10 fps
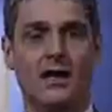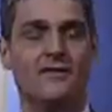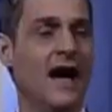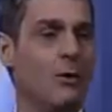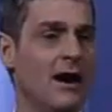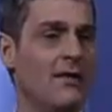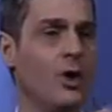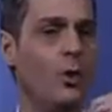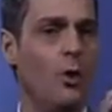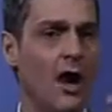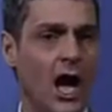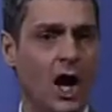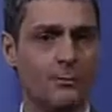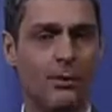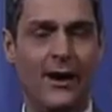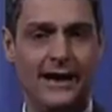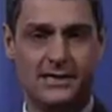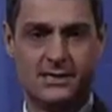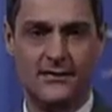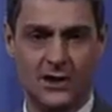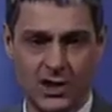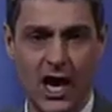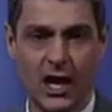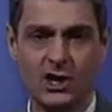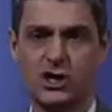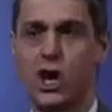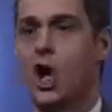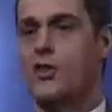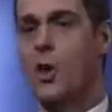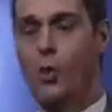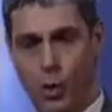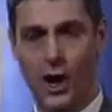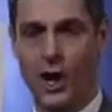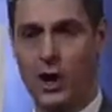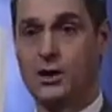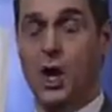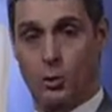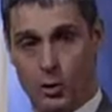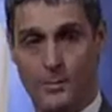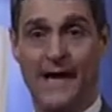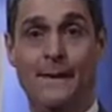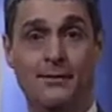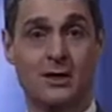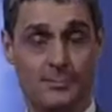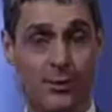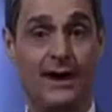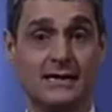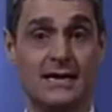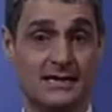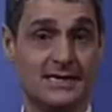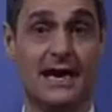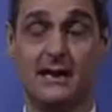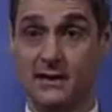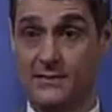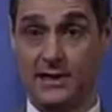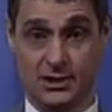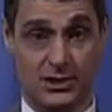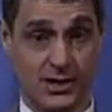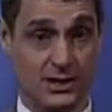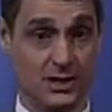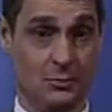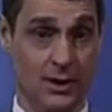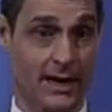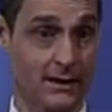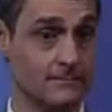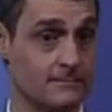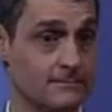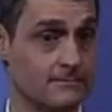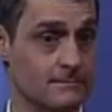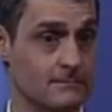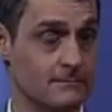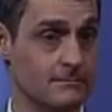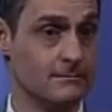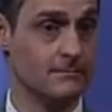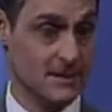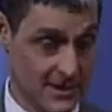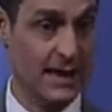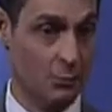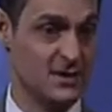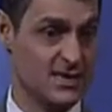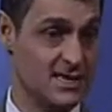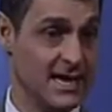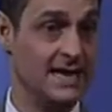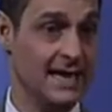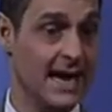that when the world points to the church, the world will be able to point and say, that's Jesus working. They will see